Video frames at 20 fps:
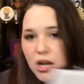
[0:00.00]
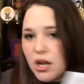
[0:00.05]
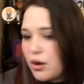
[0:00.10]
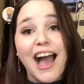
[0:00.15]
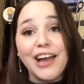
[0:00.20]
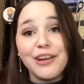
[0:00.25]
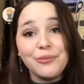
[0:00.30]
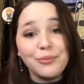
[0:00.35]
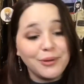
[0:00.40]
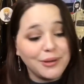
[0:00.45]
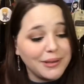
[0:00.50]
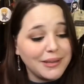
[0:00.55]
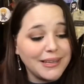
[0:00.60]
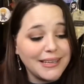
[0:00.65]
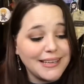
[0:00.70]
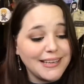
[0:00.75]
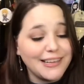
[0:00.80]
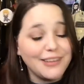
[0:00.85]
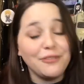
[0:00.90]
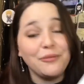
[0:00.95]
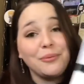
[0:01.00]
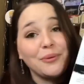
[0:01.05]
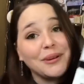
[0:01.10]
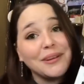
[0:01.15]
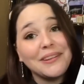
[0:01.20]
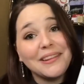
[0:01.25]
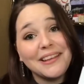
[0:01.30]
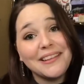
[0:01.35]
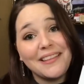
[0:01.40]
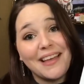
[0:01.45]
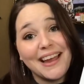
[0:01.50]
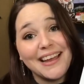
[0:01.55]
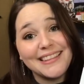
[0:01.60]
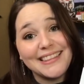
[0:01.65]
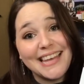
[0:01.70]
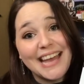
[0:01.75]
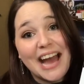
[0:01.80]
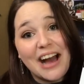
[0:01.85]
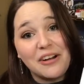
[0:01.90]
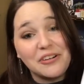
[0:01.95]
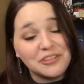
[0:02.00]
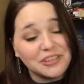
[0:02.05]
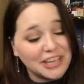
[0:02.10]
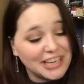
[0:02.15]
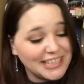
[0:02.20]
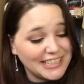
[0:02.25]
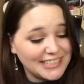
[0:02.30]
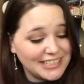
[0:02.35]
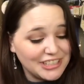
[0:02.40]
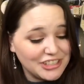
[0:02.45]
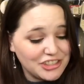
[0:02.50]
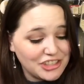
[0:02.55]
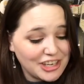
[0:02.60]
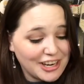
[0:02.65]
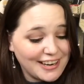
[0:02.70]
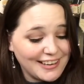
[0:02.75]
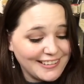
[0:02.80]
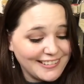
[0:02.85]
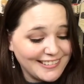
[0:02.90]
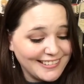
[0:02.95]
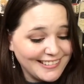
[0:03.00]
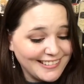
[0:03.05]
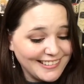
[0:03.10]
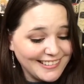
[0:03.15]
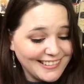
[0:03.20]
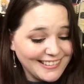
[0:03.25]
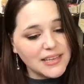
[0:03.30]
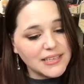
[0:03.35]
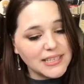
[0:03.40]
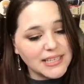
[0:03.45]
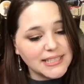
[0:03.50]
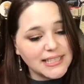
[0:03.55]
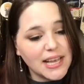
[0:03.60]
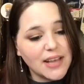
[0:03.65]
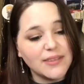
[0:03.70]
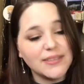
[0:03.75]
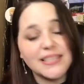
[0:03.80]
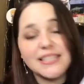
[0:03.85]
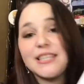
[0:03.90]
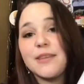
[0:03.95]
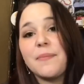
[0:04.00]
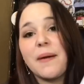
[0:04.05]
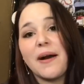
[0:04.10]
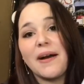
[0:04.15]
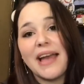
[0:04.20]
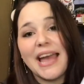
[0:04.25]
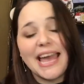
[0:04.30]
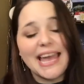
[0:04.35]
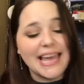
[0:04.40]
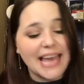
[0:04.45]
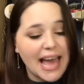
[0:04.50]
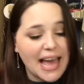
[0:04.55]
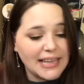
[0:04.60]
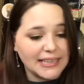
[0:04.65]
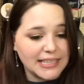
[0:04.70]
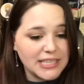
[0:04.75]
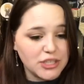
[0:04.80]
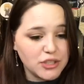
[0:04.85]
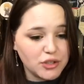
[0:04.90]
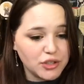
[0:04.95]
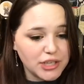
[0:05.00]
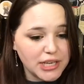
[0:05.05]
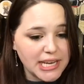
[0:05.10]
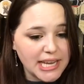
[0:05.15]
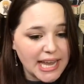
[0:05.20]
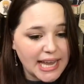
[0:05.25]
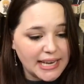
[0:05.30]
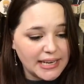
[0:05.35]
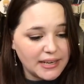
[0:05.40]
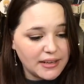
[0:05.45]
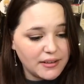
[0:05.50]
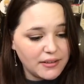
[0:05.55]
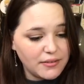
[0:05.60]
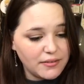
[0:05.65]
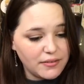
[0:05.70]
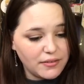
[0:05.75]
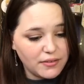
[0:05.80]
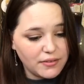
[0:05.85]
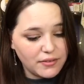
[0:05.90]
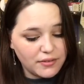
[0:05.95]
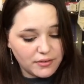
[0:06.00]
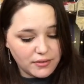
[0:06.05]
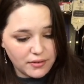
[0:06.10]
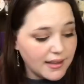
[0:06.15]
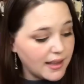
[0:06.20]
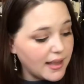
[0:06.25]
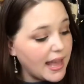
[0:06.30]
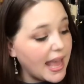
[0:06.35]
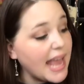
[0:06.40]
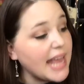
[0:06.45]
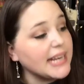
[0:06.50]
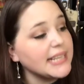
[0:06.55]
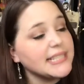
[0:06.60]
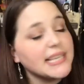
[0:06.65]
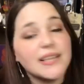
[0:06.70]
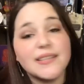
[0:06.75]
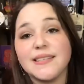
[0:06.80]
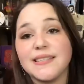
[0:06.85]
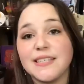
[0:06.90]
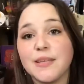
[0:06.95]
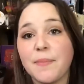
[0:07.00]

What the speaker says: I really, really like the OwlCrate edition. And it tells us about Hey Atlas Creative. And it tells us